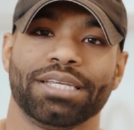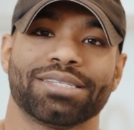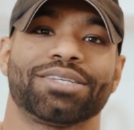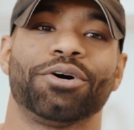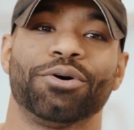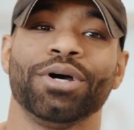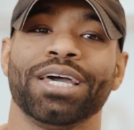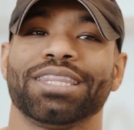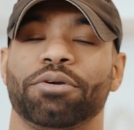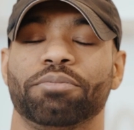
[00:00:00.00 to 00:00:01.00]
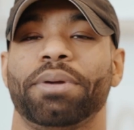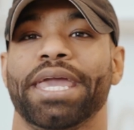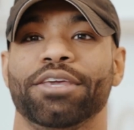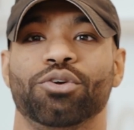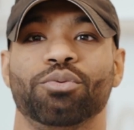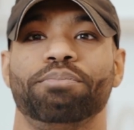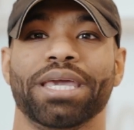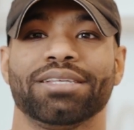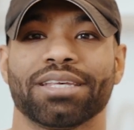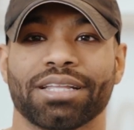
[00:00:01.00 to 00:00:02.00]
so they would pay you
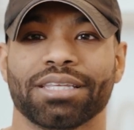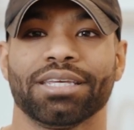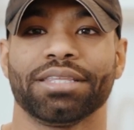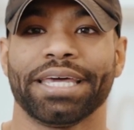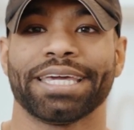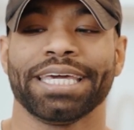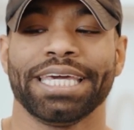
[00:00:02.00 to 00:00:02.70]
basically like,